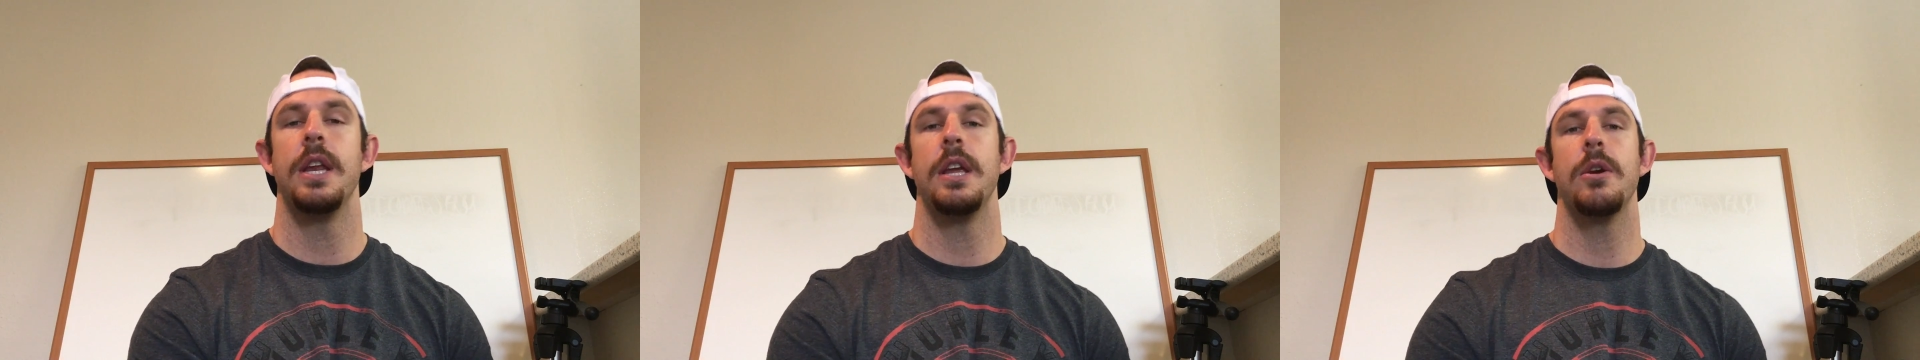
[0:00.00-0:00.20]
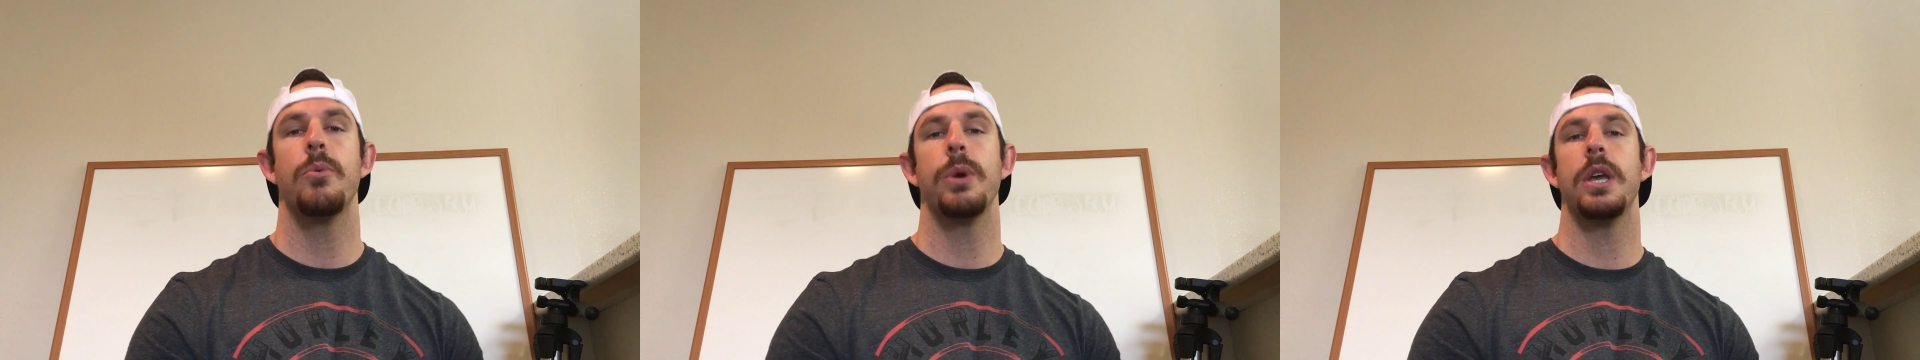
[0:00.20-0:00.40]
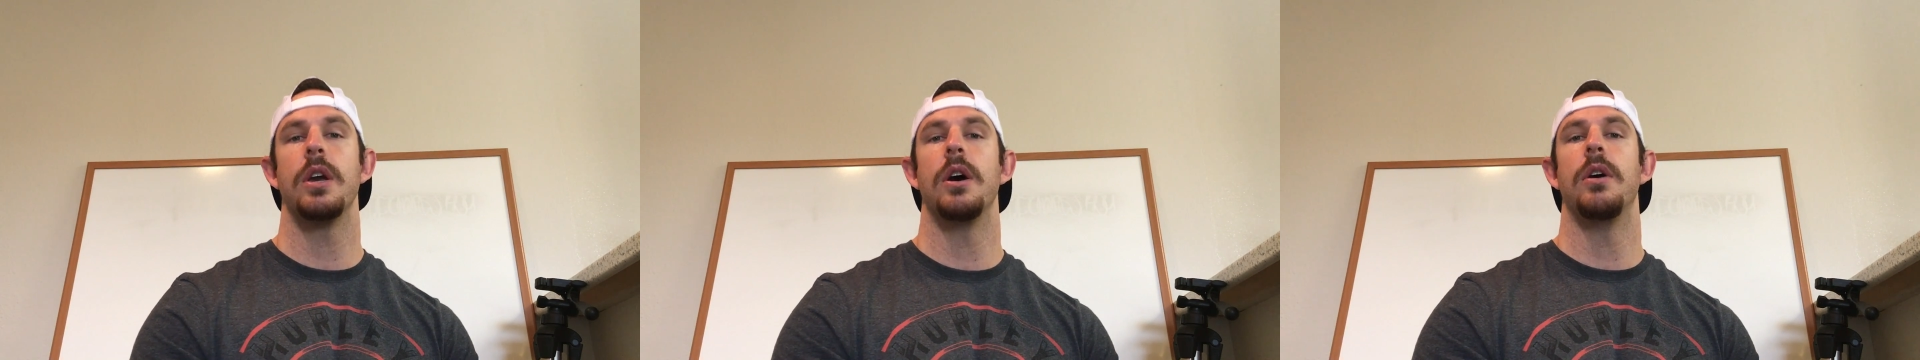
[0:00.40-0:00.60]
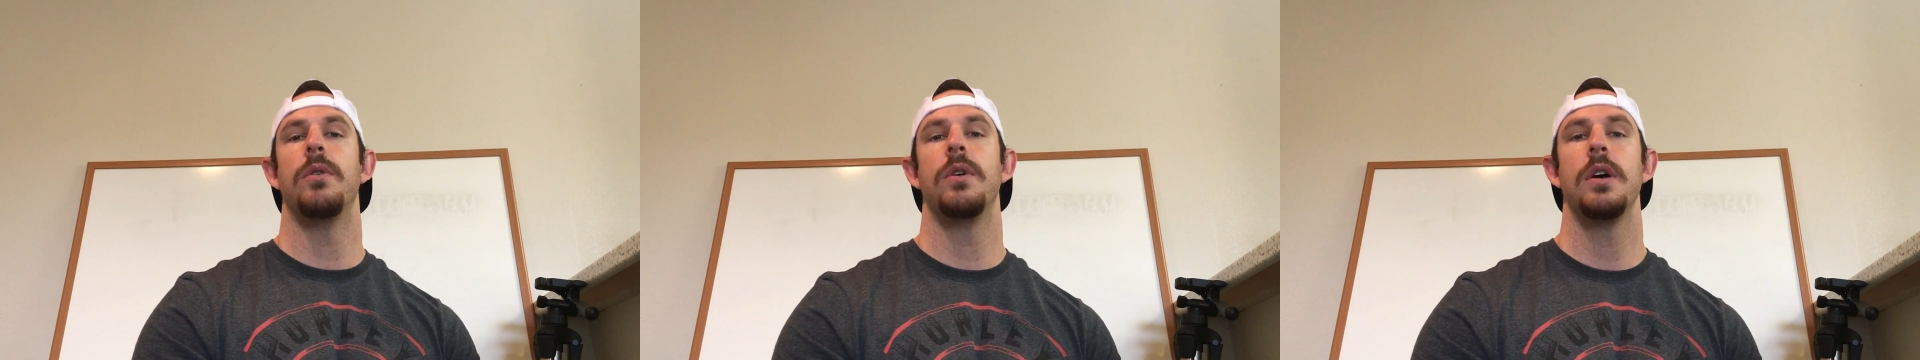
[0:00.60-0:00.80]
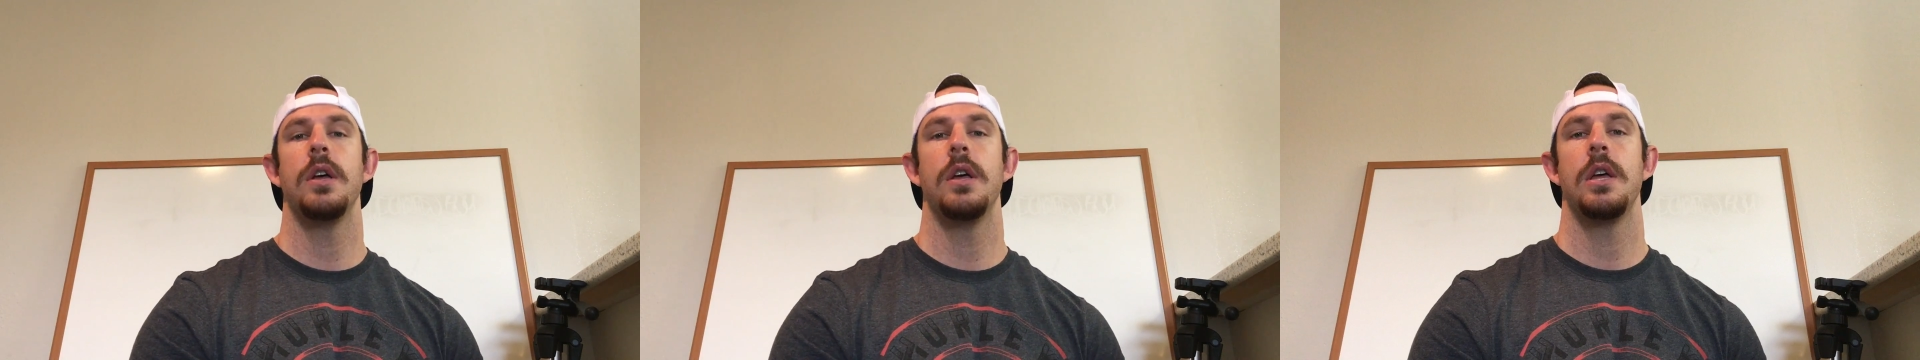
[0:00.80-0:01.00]
Here we
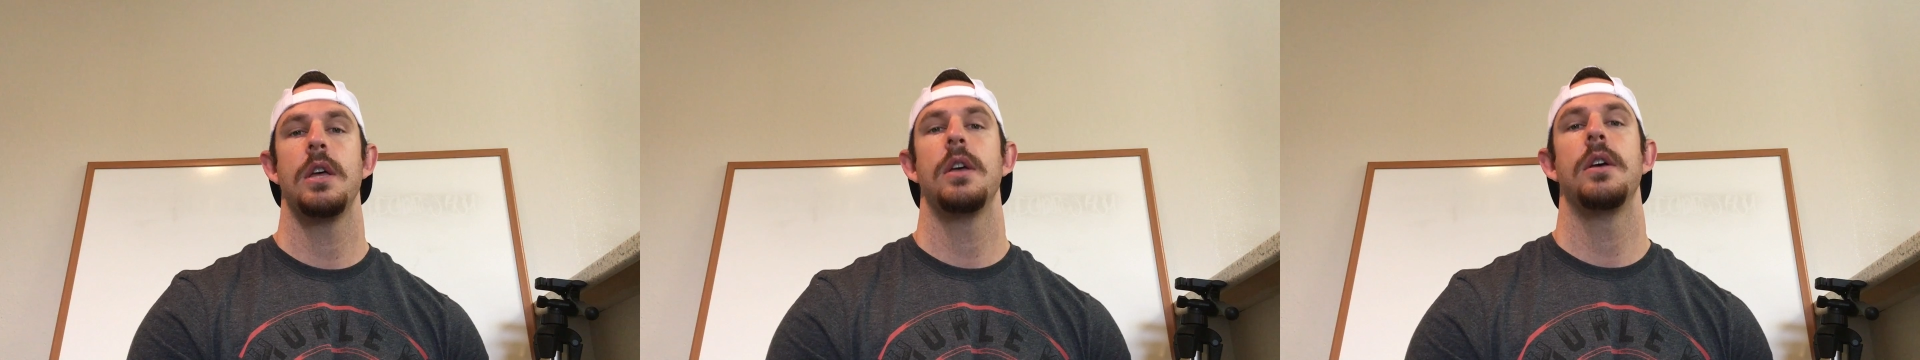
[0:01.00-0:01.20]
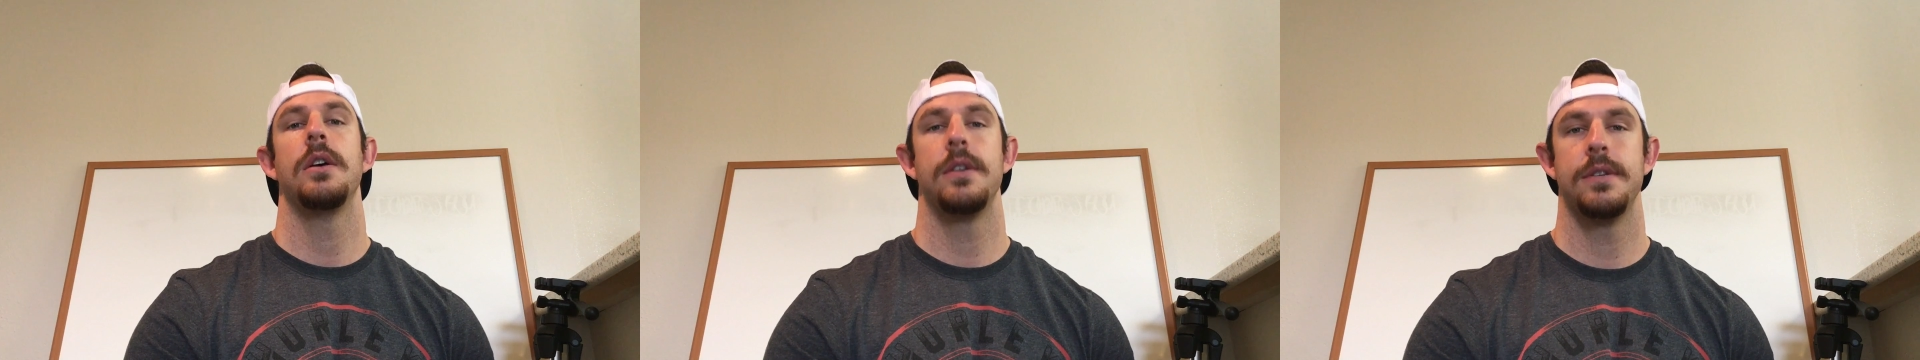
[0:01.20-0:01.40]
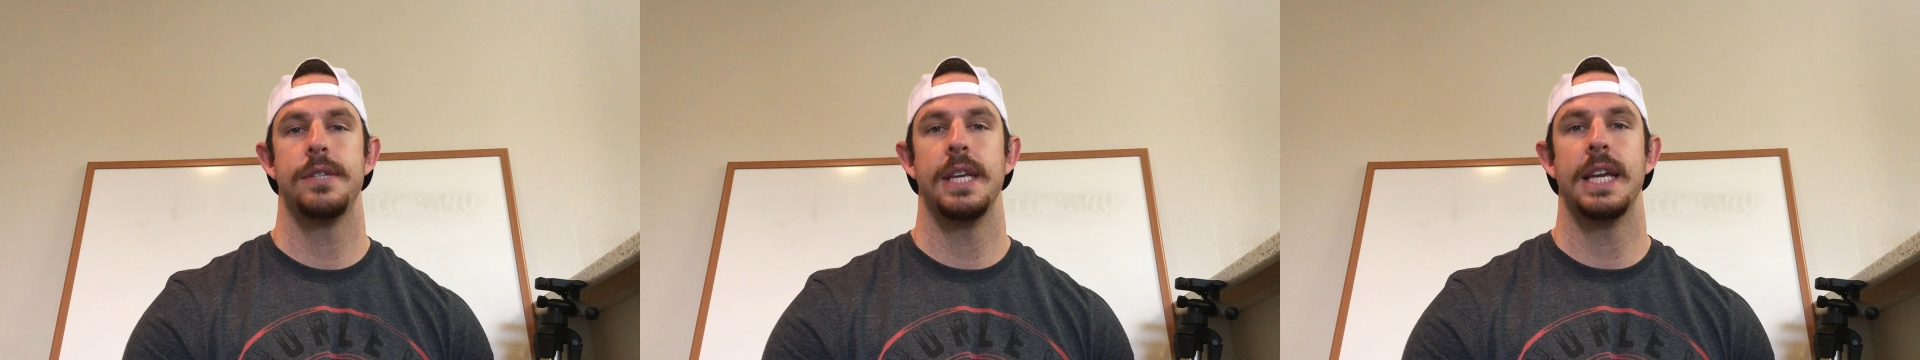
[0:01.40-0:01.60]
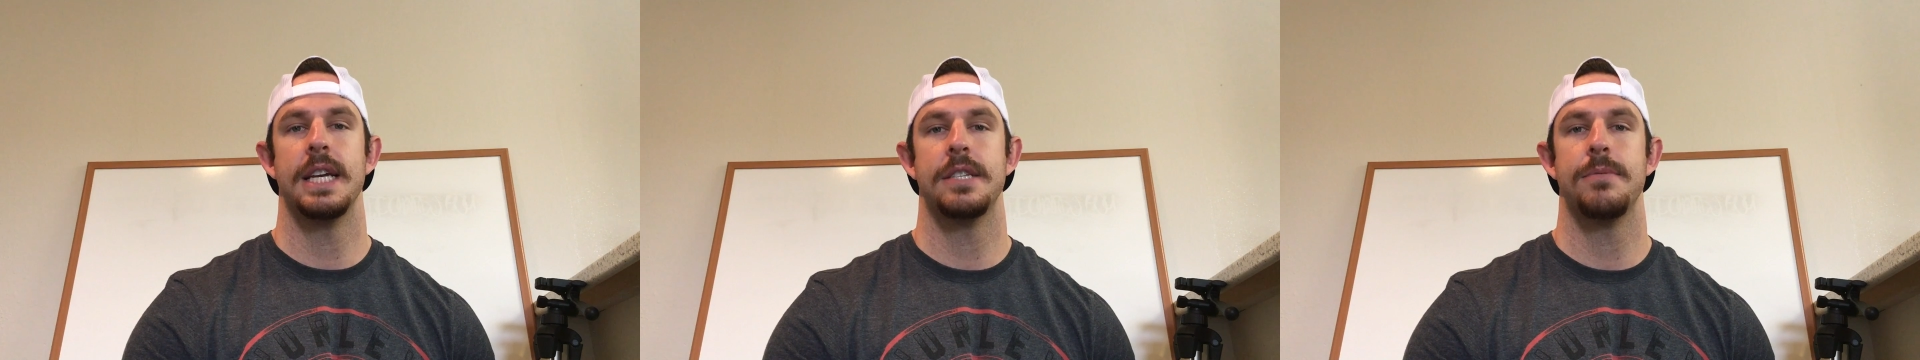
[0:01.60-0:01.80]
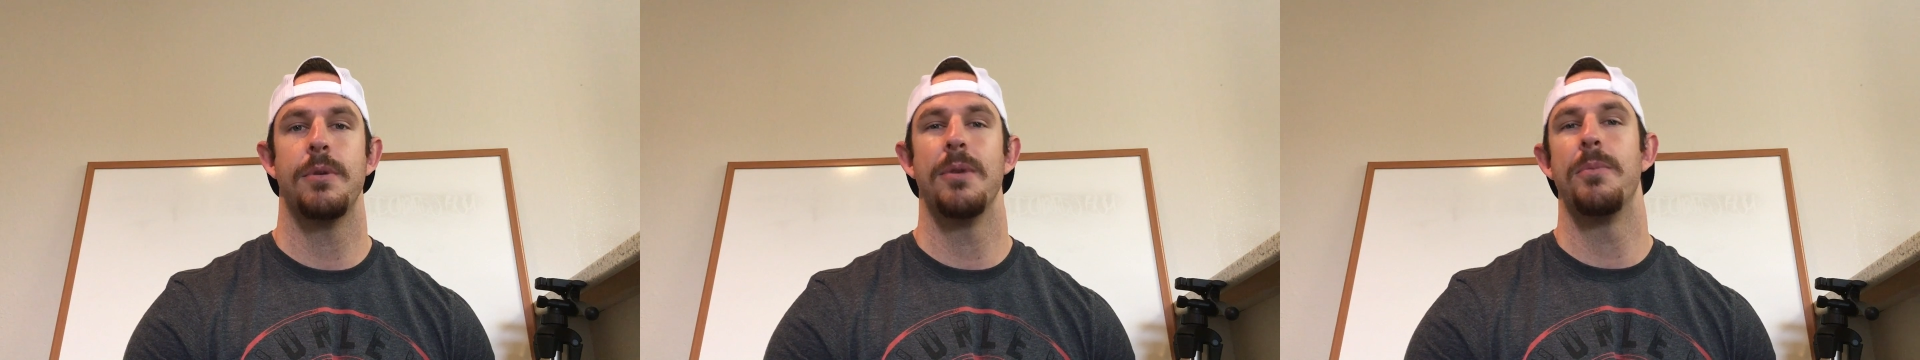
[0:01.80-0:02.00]
go. See you
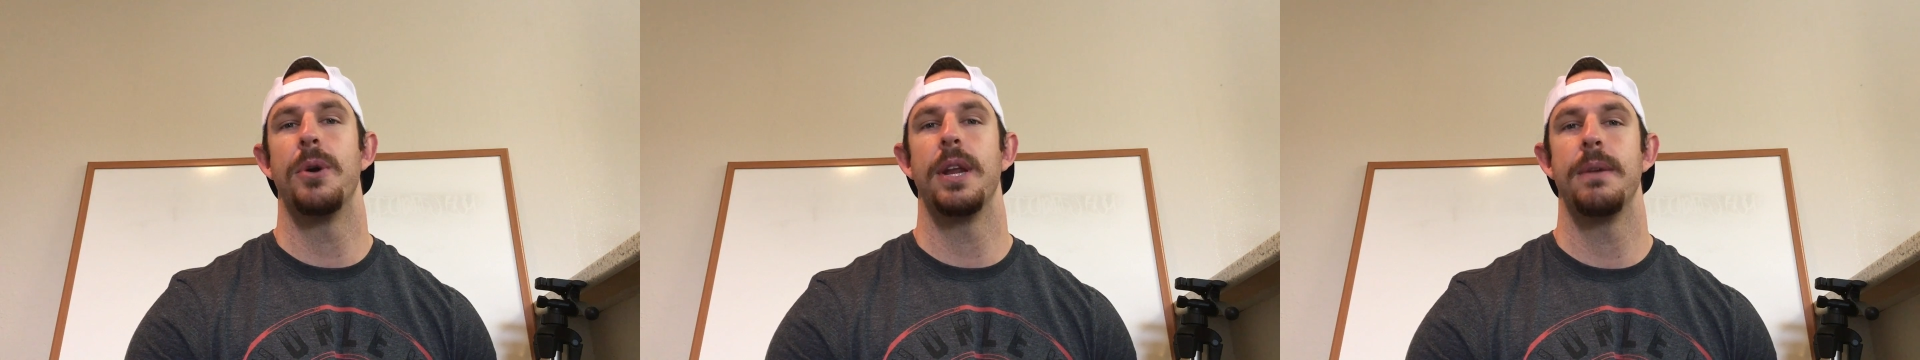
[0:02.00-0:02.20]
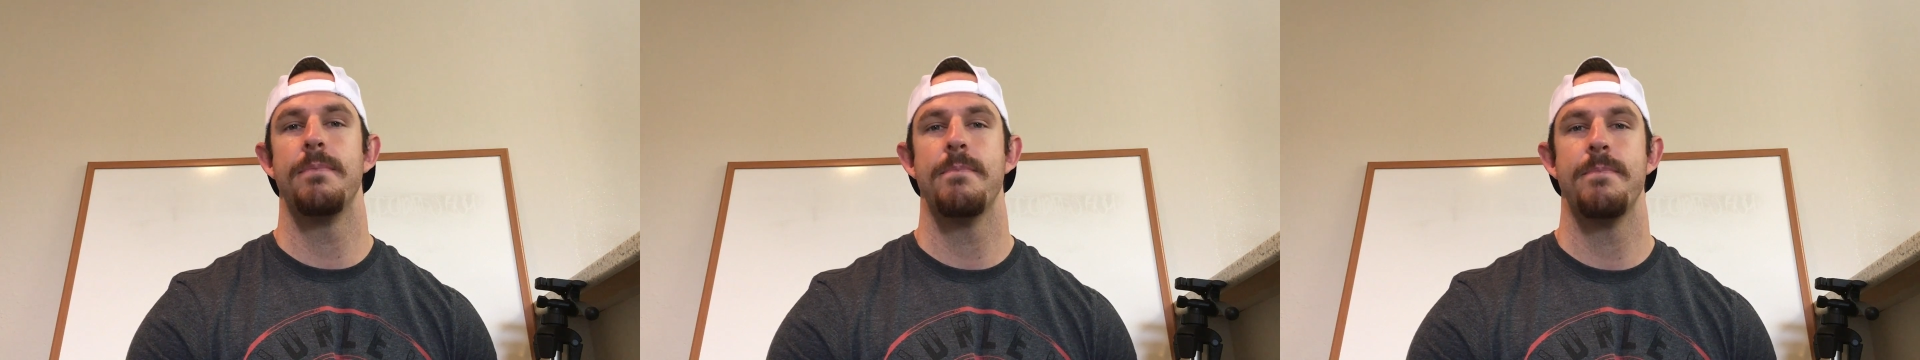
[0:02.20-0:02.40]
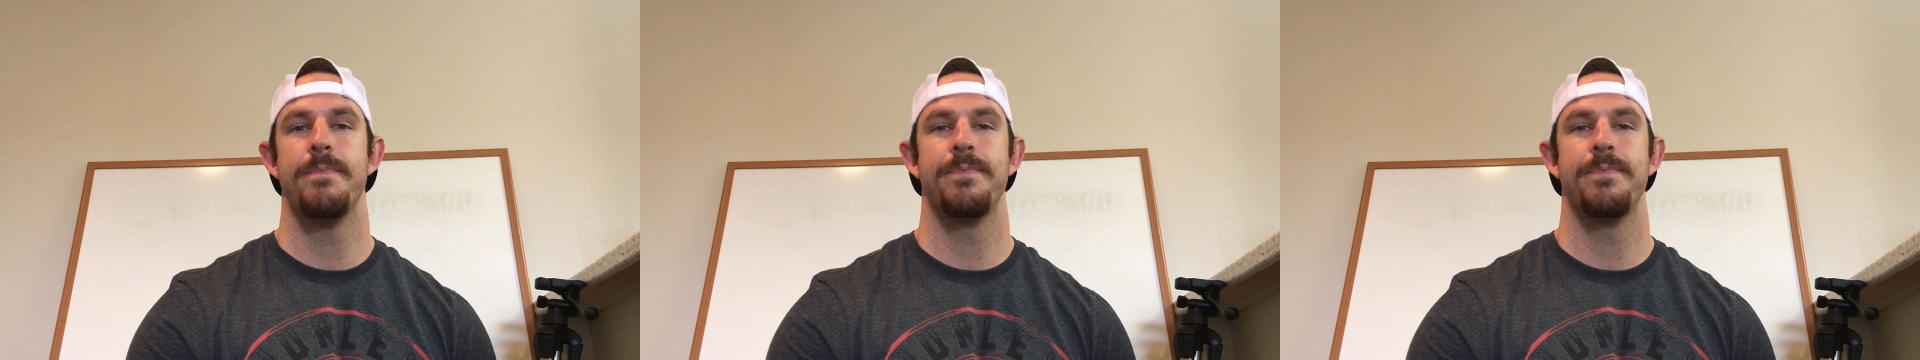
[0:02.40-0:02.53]
guys tomorrow morning.